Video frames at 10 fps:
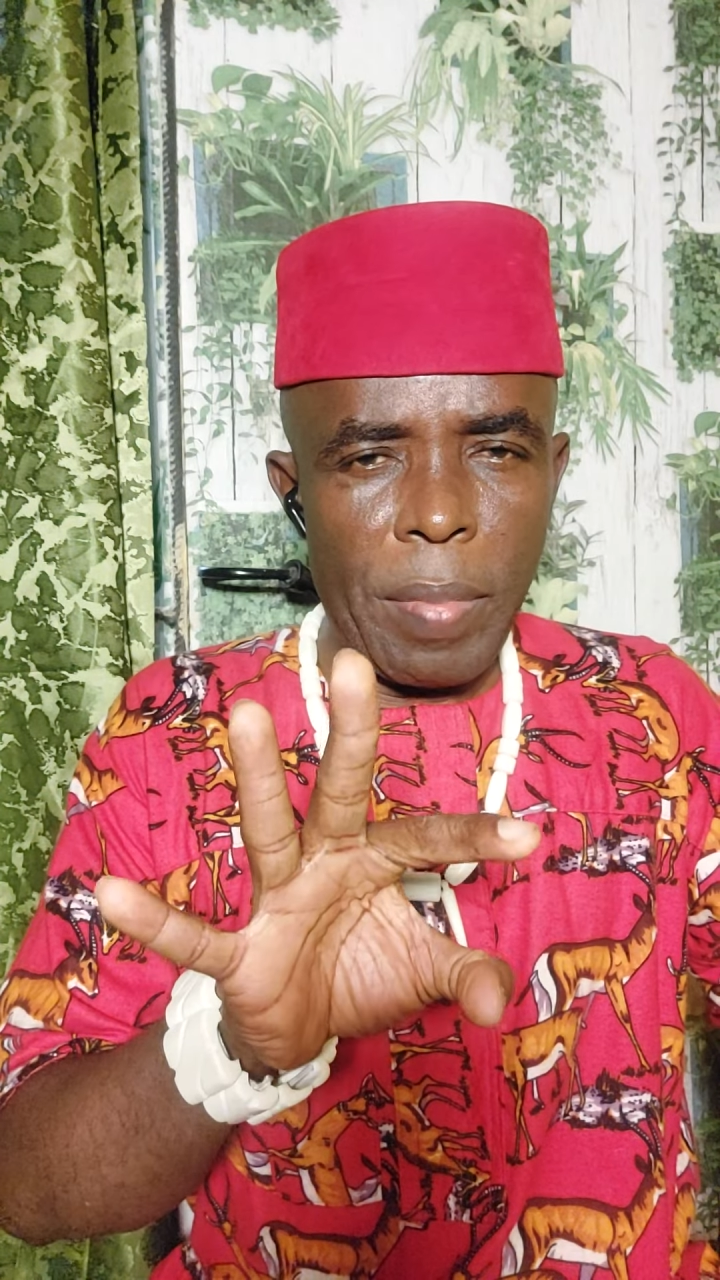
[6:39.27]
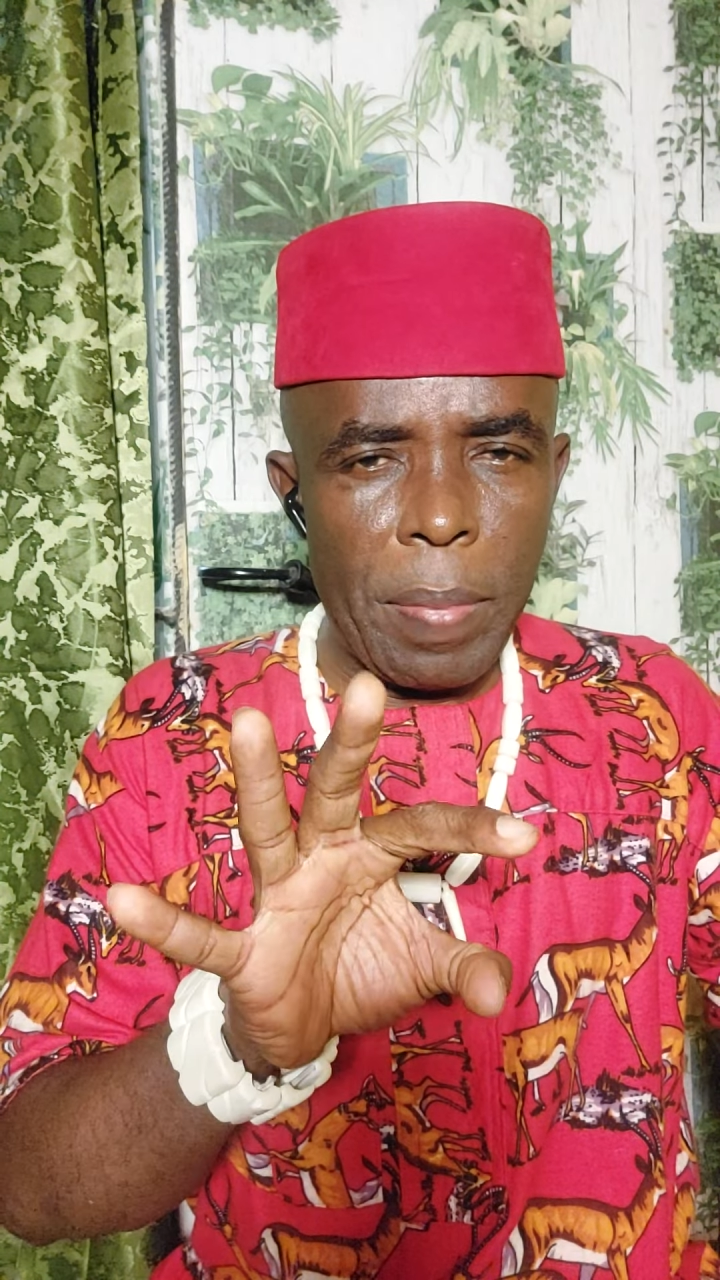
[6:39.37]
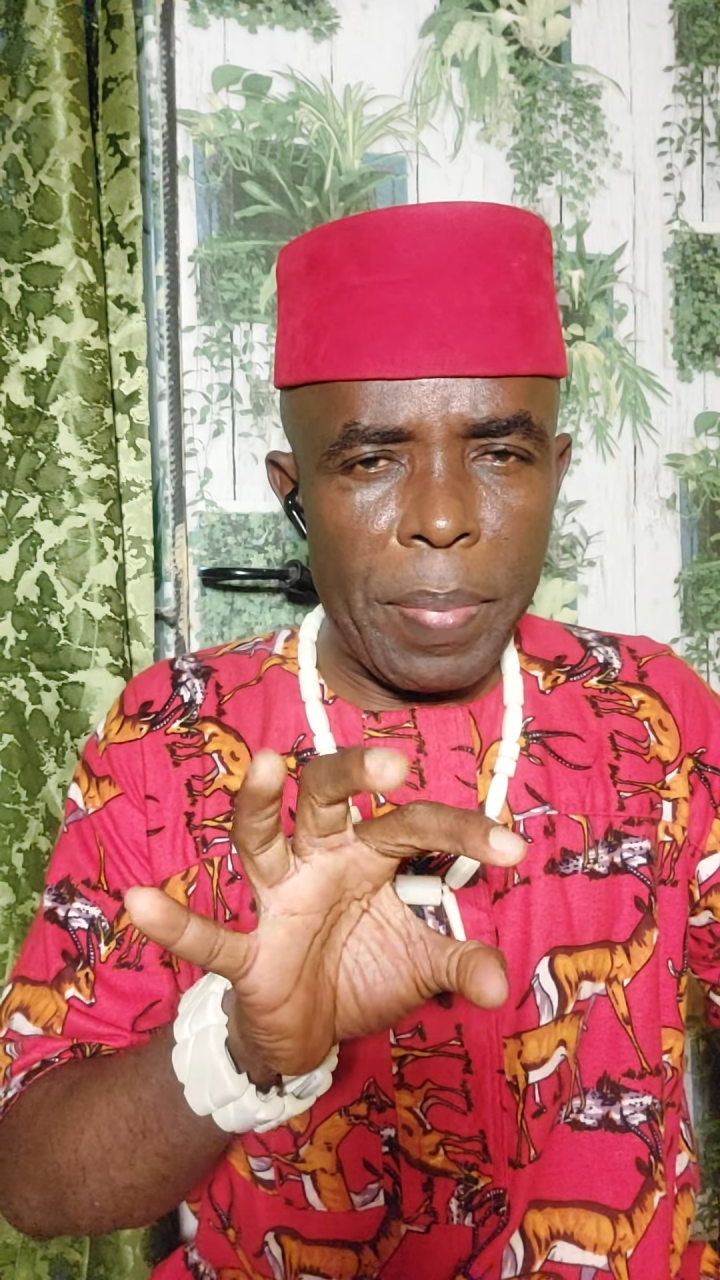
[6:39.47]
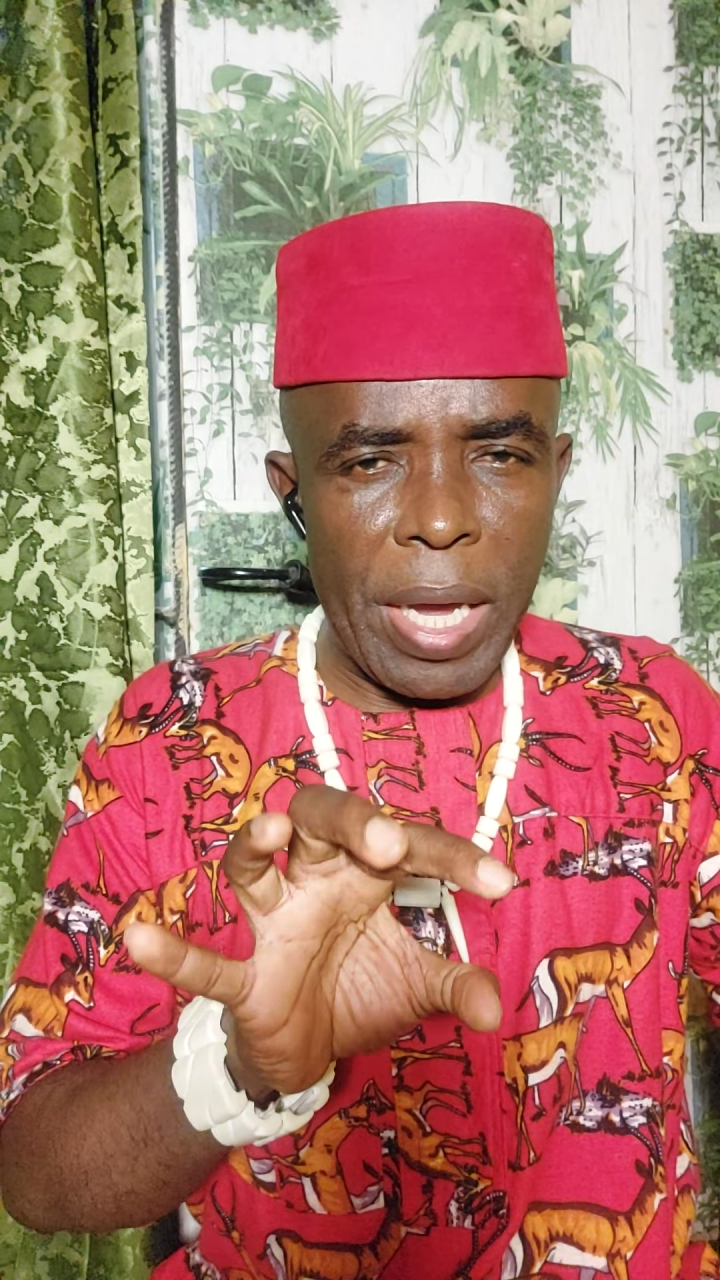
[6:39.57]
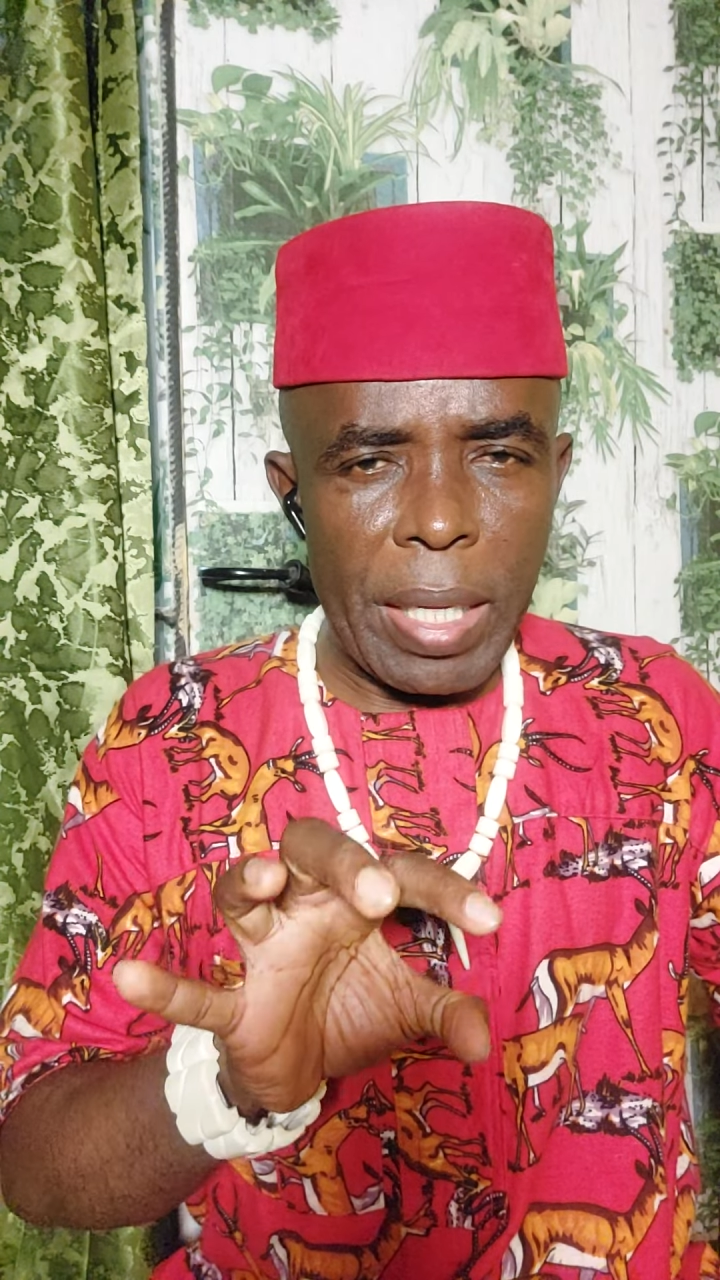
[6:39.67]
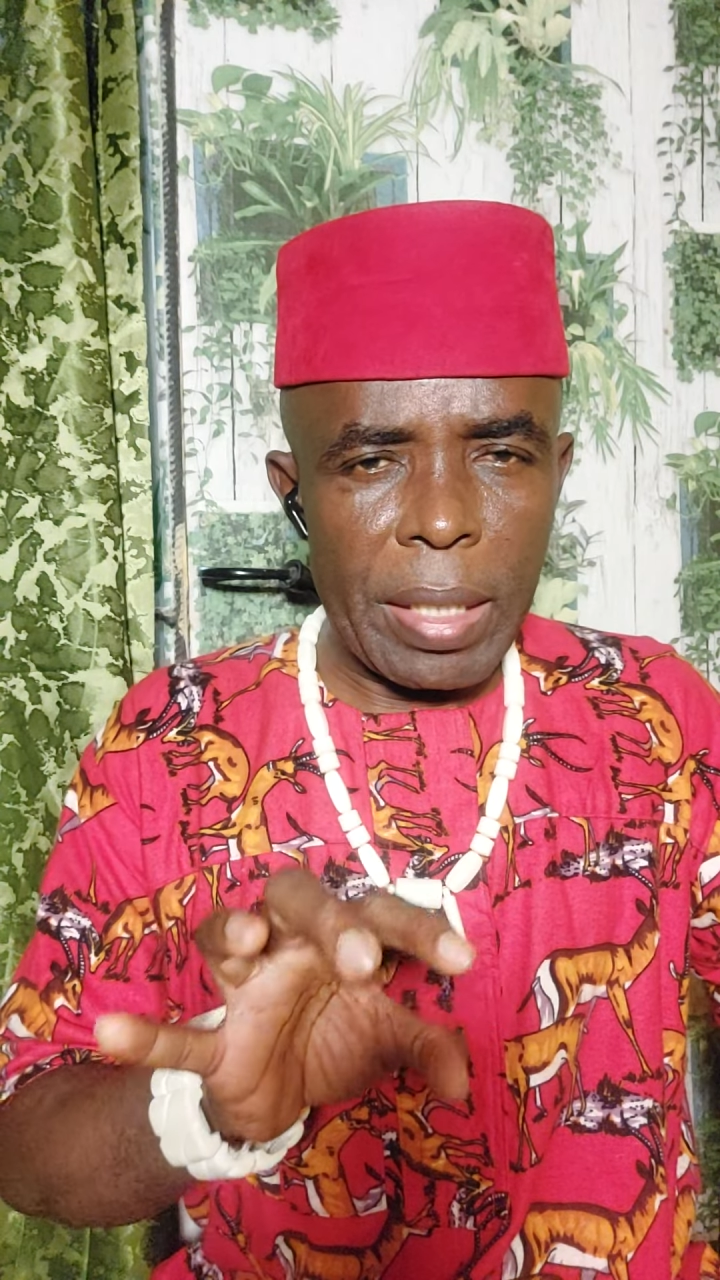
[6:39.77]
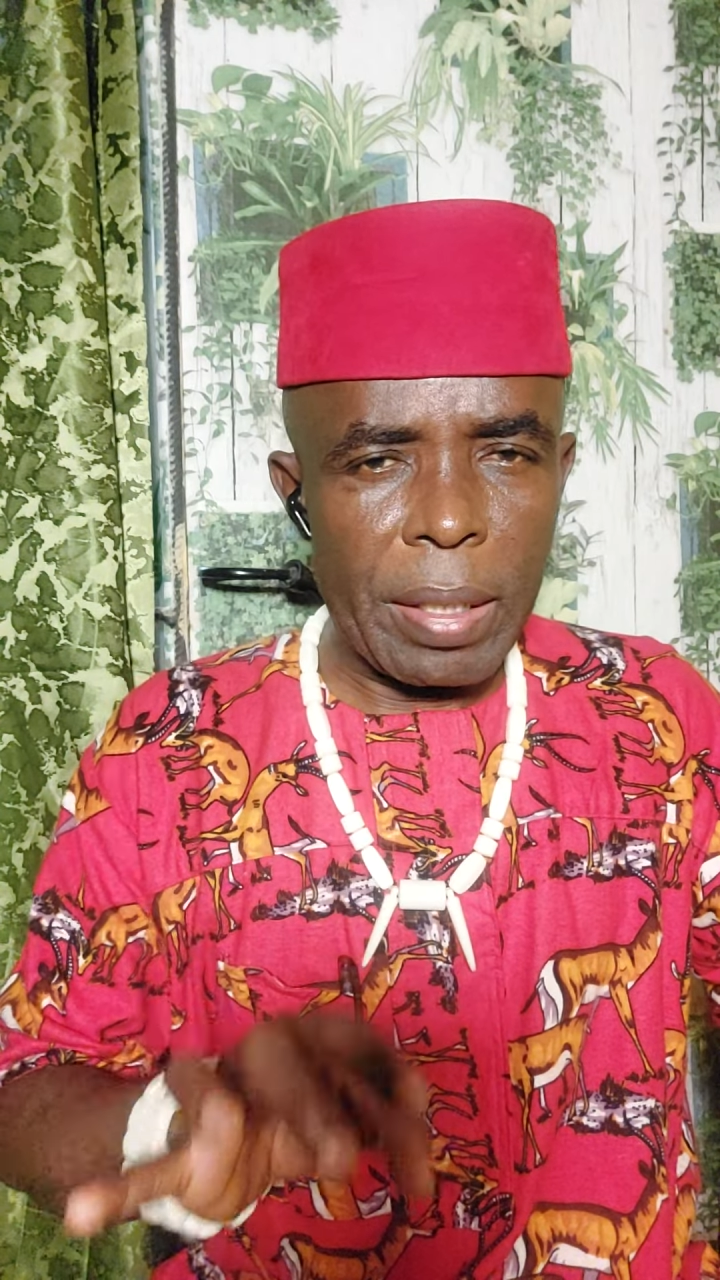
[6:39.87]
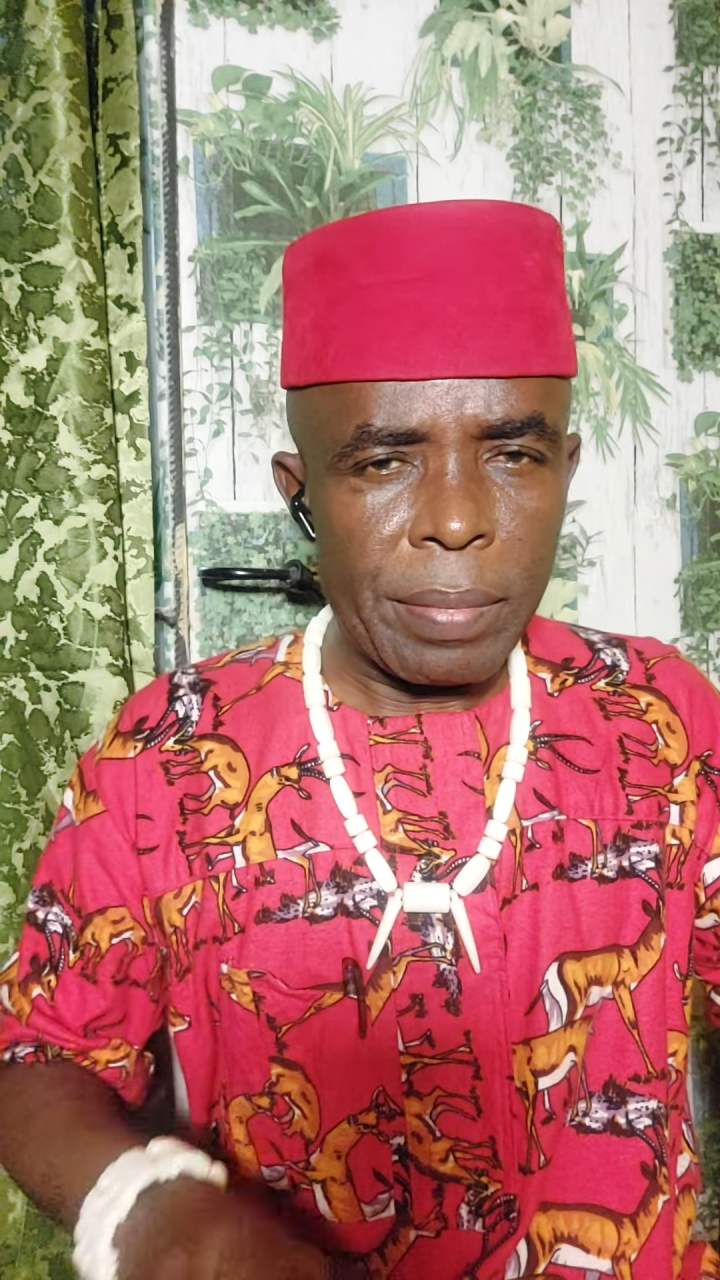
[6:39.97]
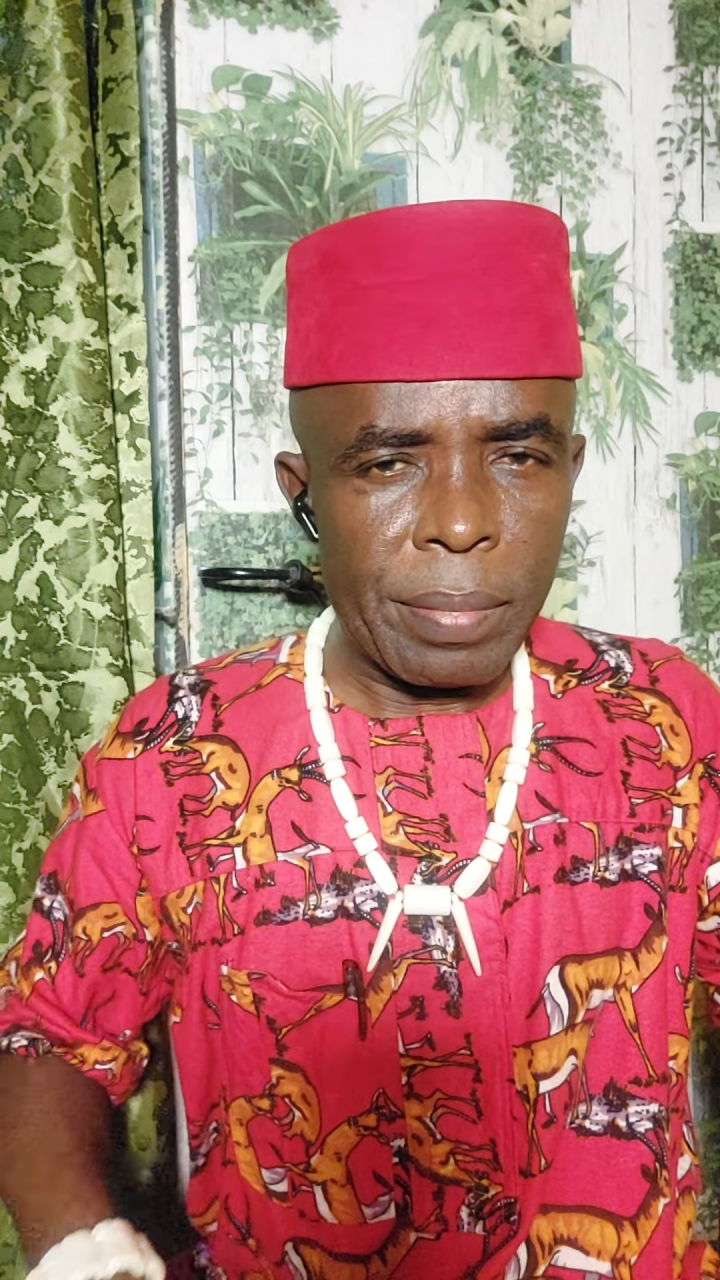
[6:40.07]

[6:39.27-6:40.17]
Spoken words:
in pairs,